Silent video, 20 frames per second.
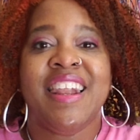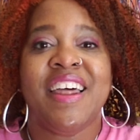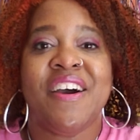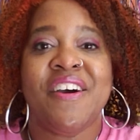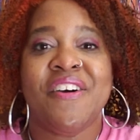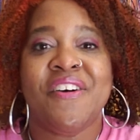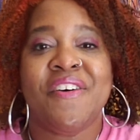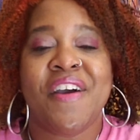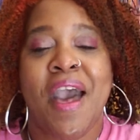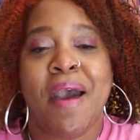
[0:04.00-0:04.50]

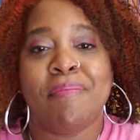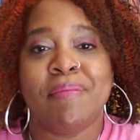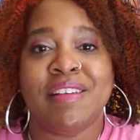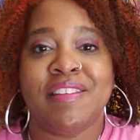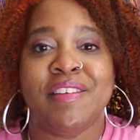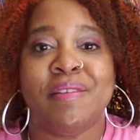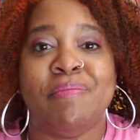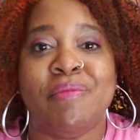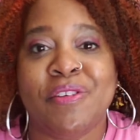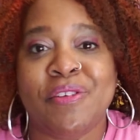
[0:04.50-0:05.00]
Hello,
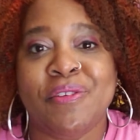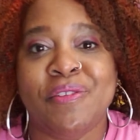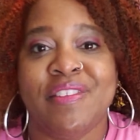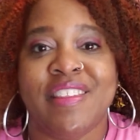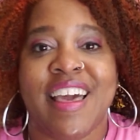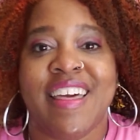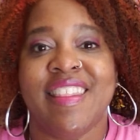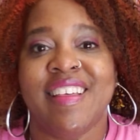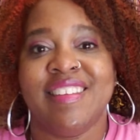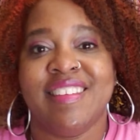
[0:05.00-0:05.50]
happy Tip
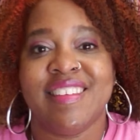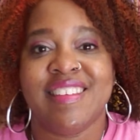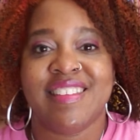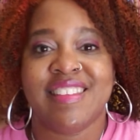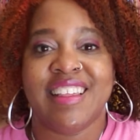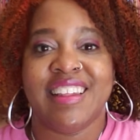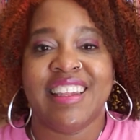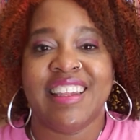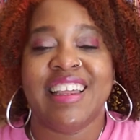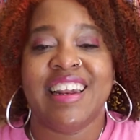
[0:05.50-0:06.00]
Tuesday. This
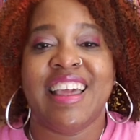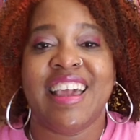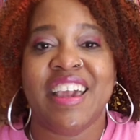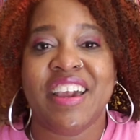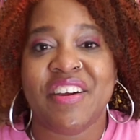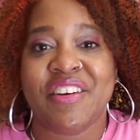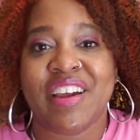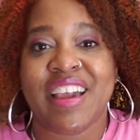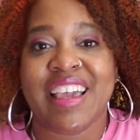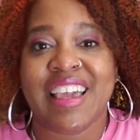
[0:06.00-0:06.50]
is Selena
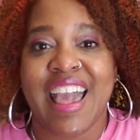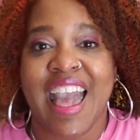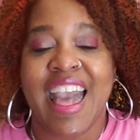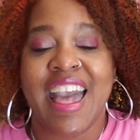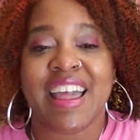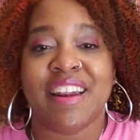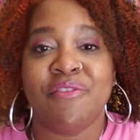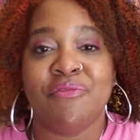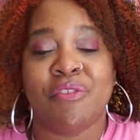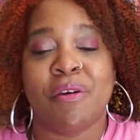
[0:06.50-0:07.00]
here
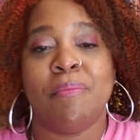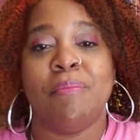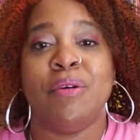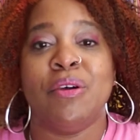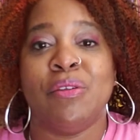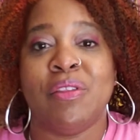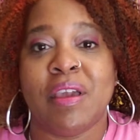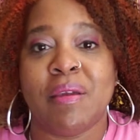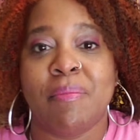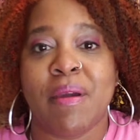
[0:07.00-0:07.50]
again from
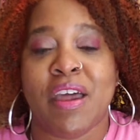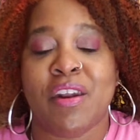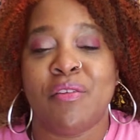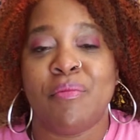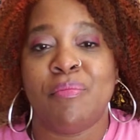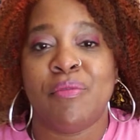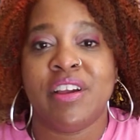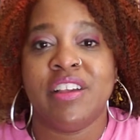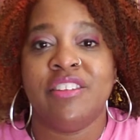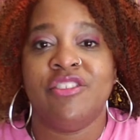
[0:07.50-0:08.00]
Building
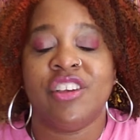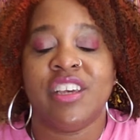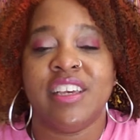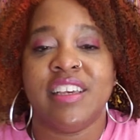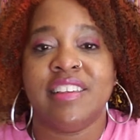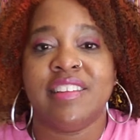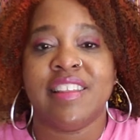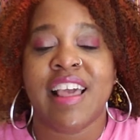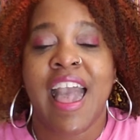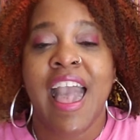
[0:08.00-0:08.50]
Better
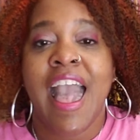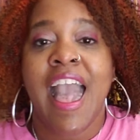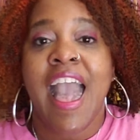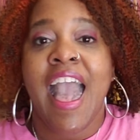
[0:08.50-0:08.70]
Bridges.